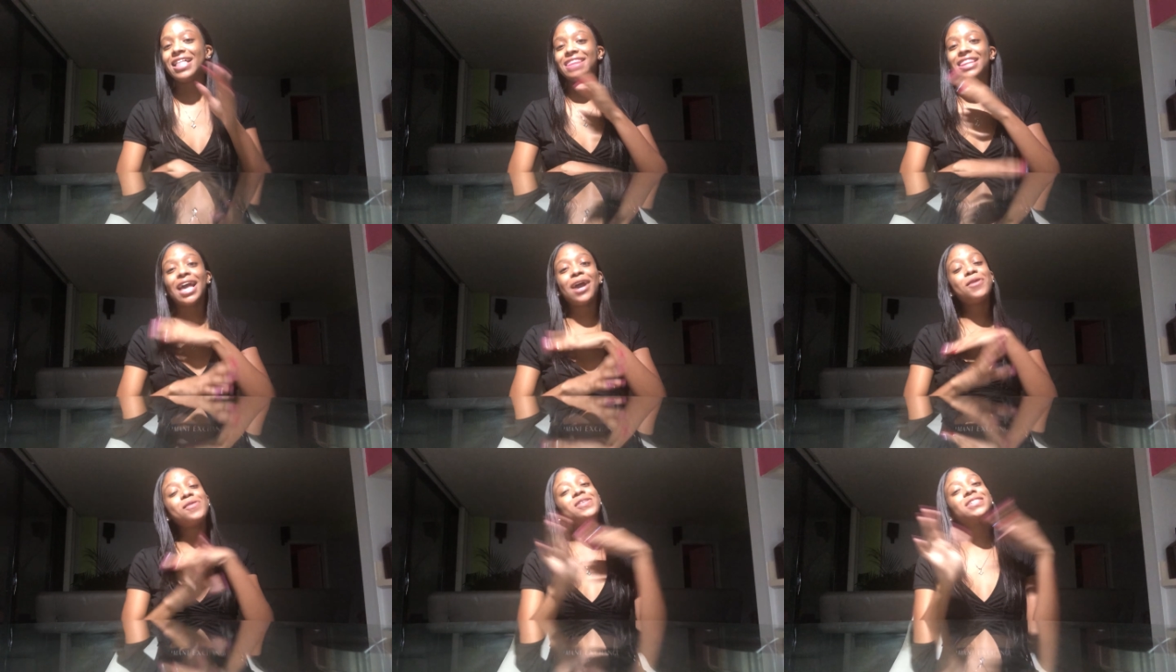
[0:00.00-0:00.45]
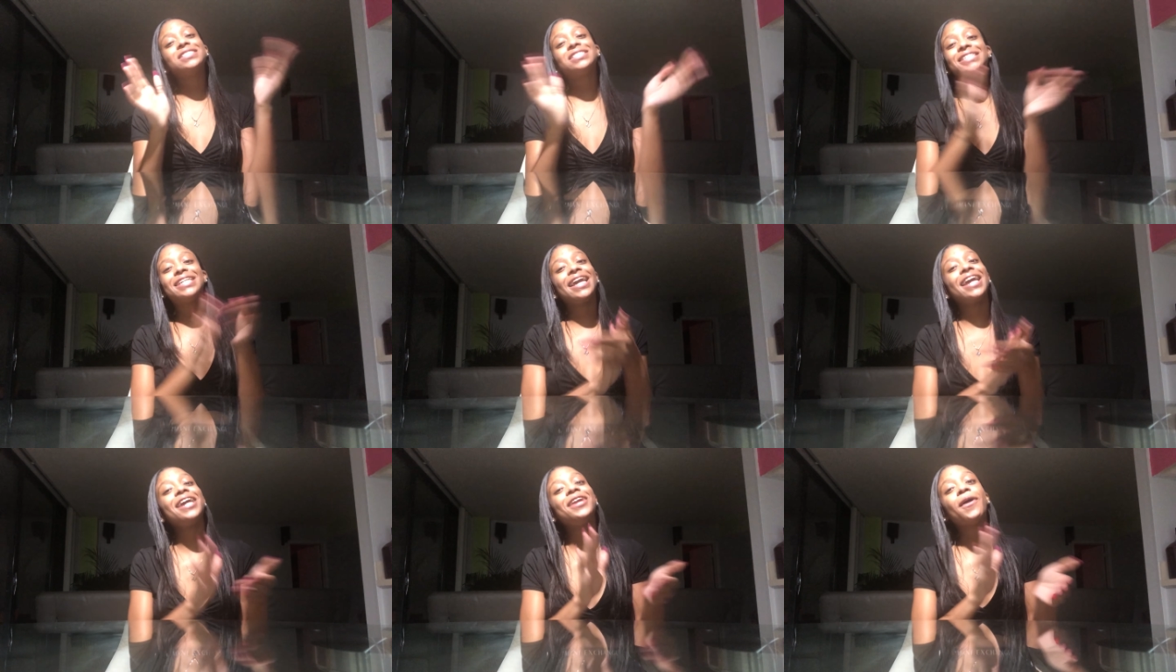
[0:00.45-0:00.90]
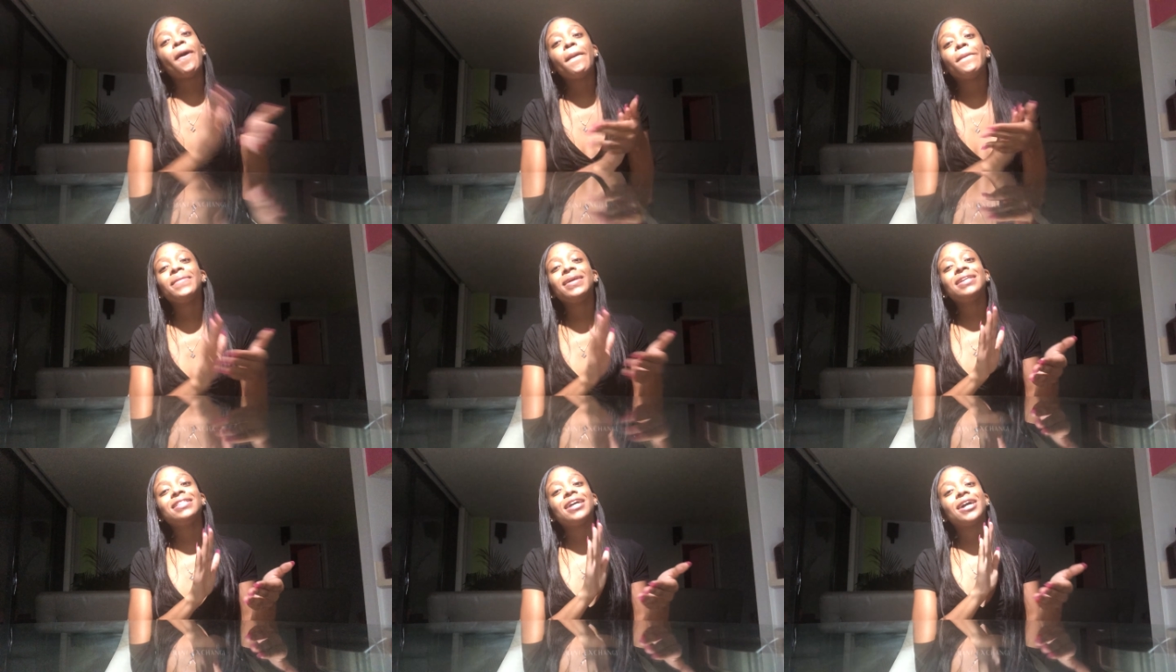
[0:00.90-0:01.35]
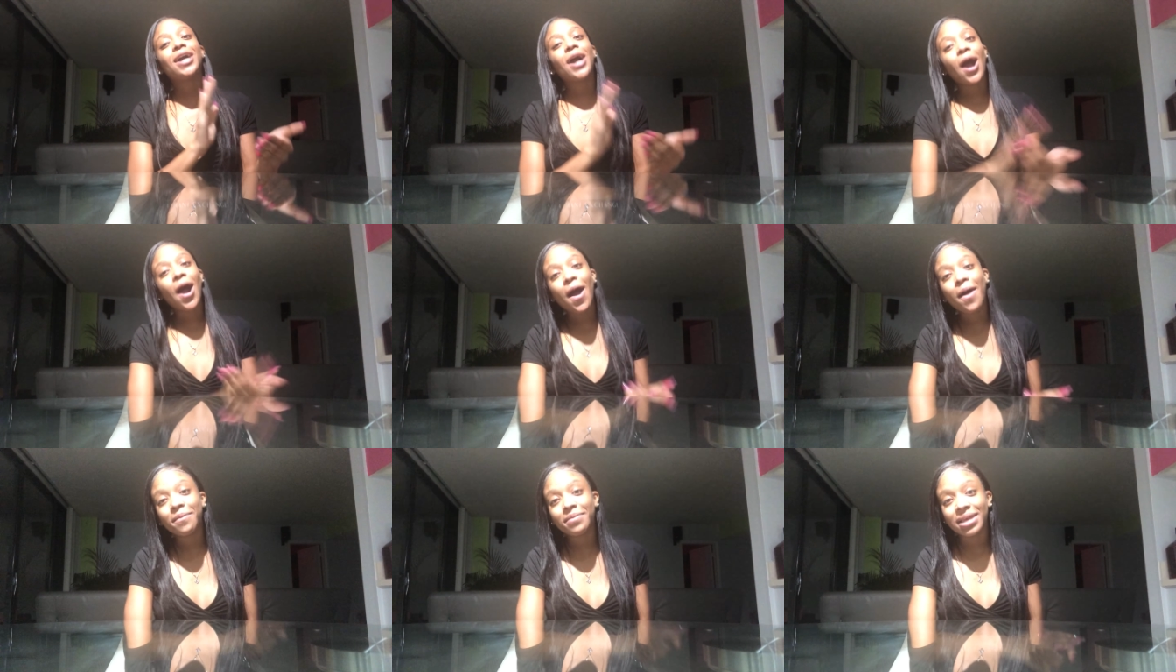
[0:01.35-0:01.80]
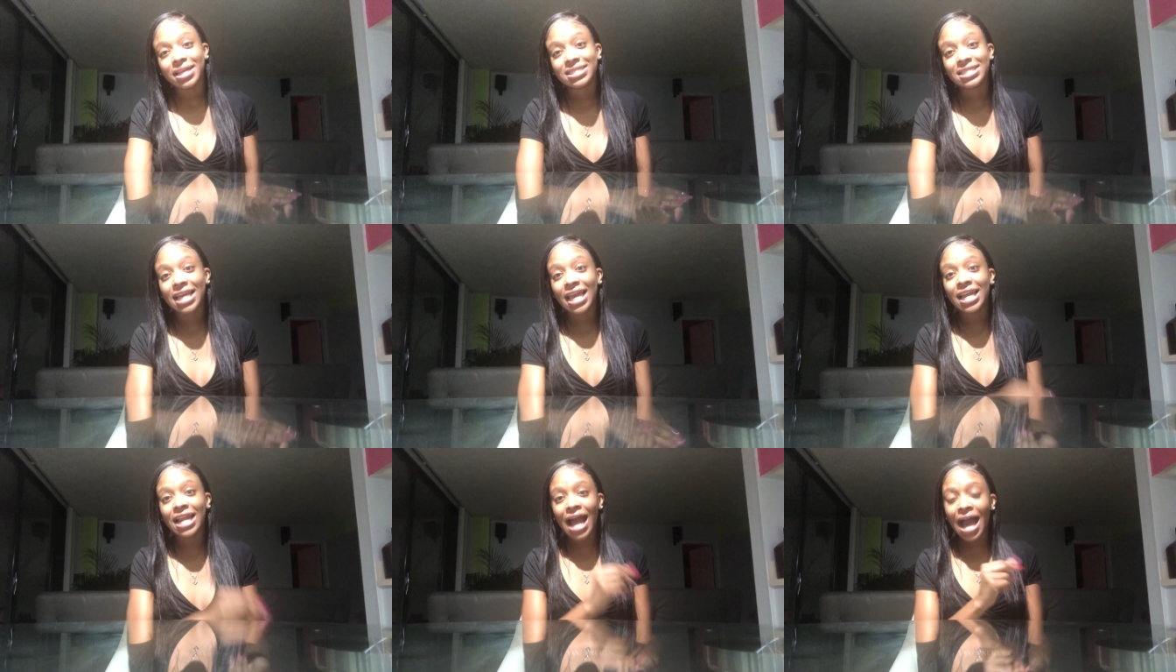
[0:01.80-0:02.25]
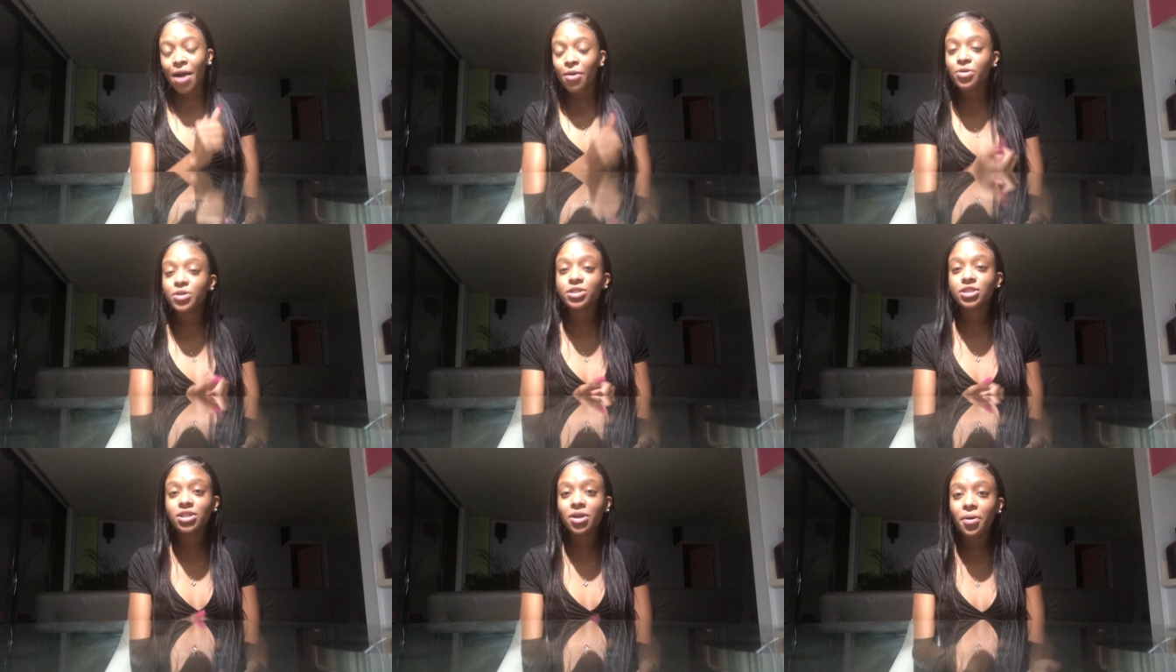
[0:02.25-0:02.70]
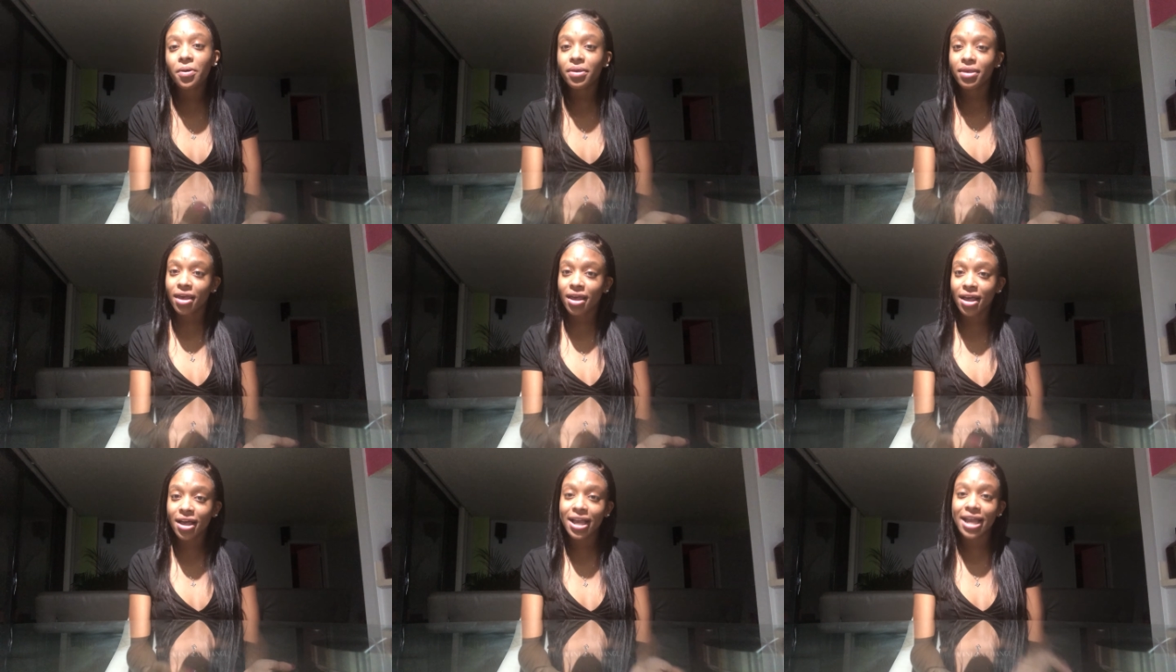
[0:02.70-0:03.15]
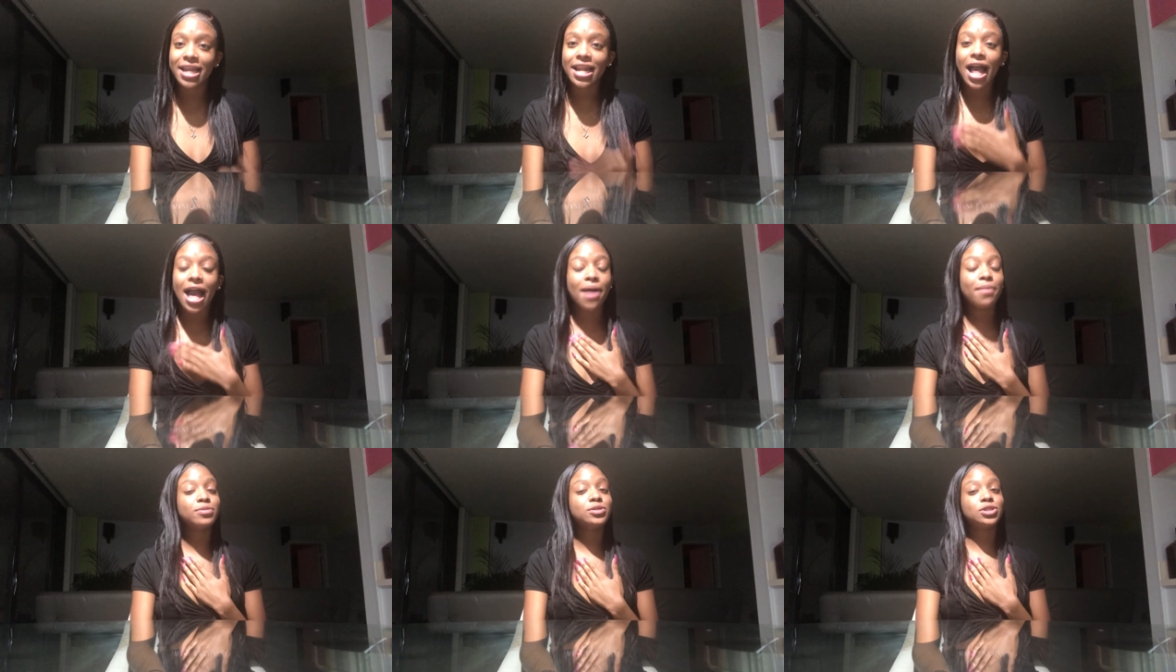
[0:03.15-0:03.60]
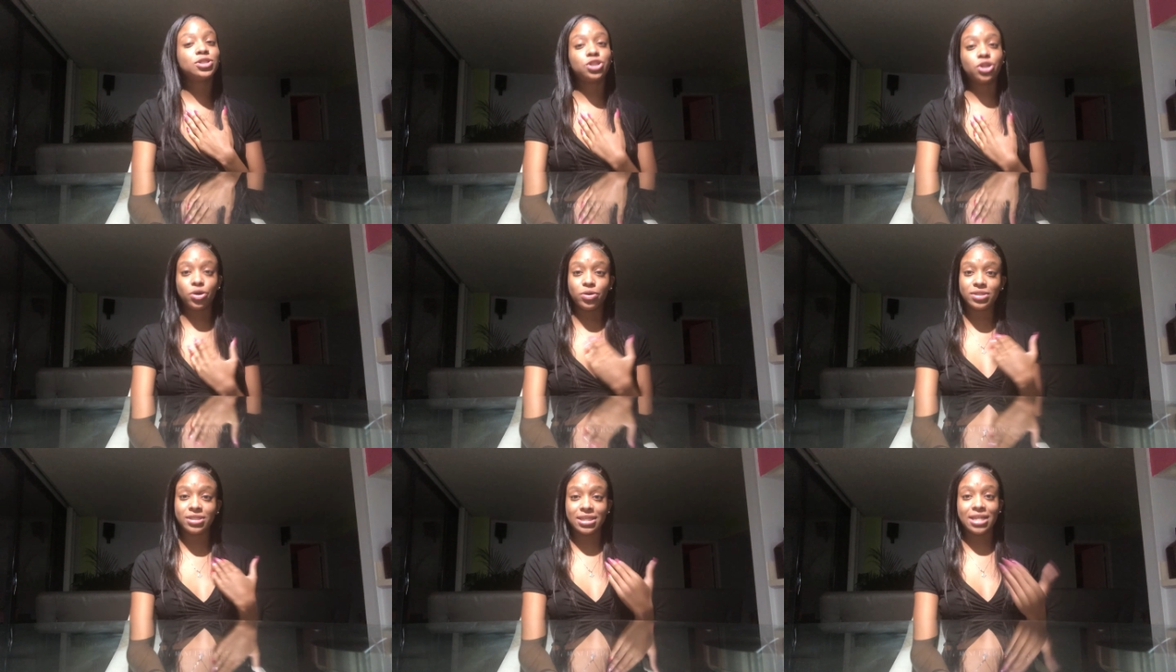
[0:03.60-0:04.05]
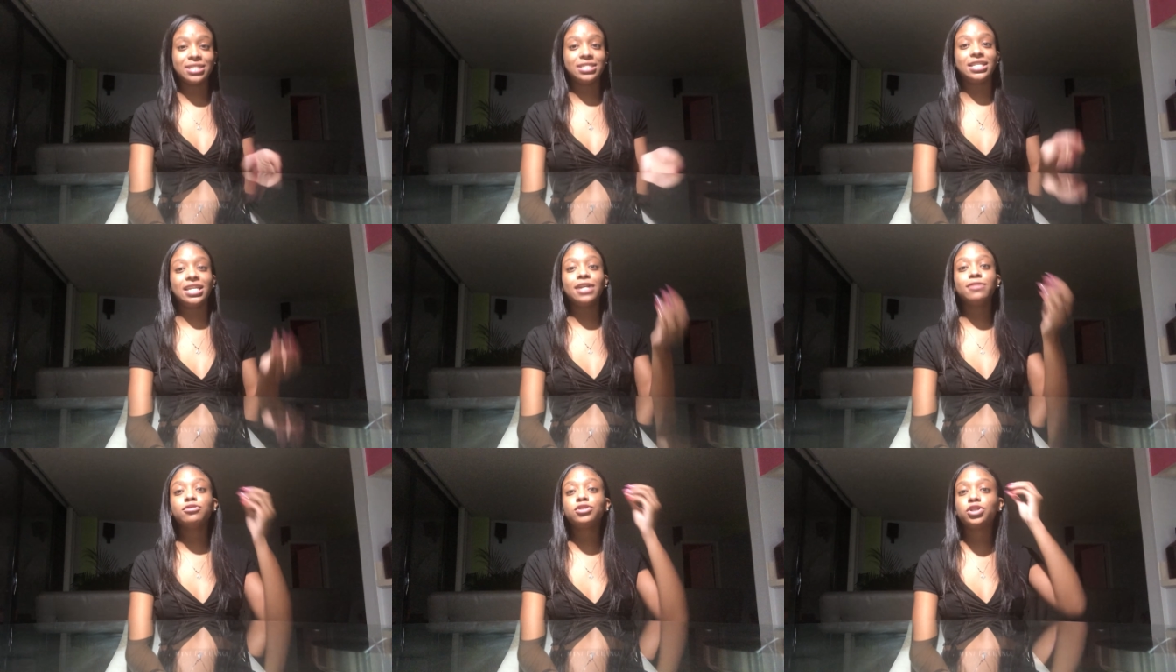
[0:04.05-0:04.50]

They was getting on me in the comments, and I was so young and I'm so sensitive.